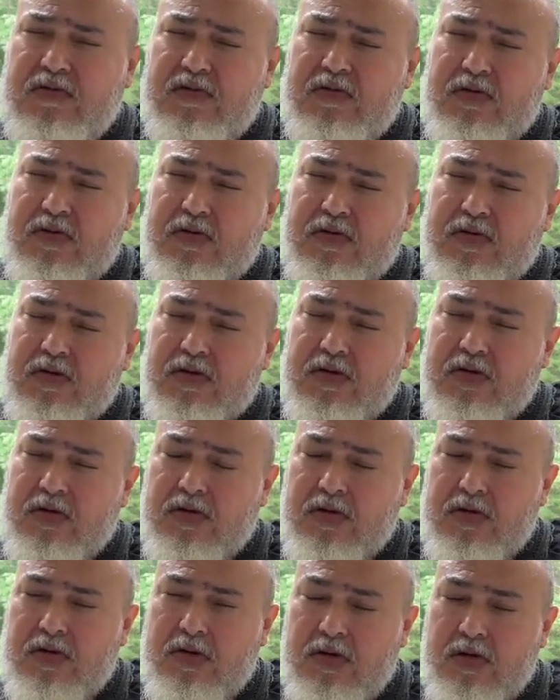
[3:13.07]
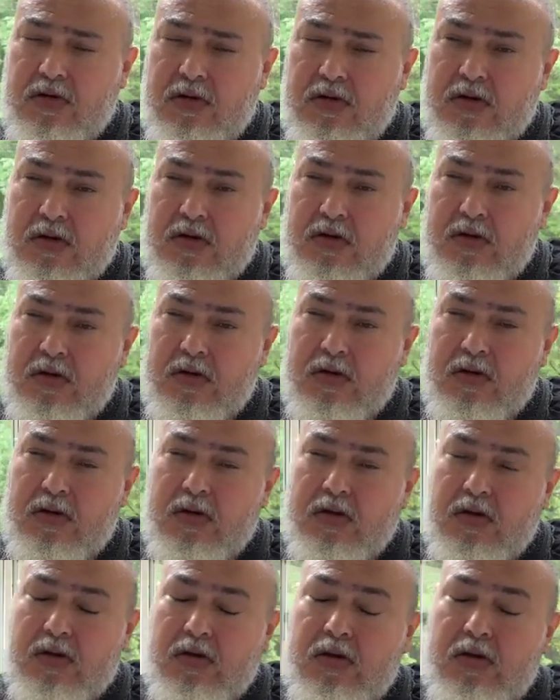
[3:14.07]

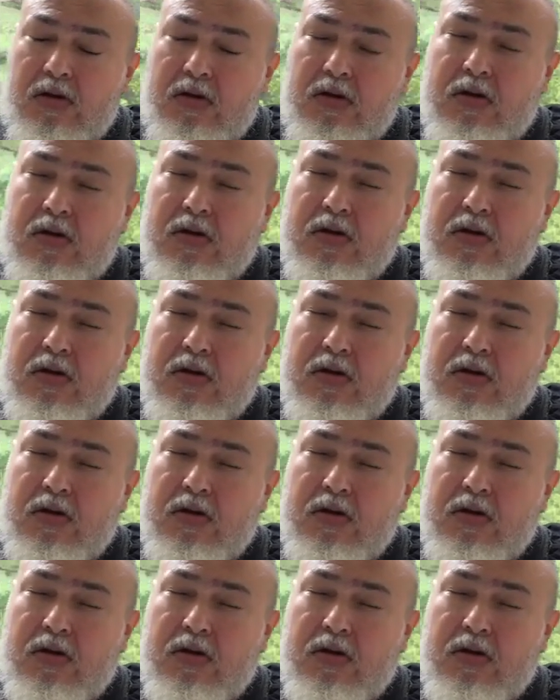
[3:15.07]
(silence)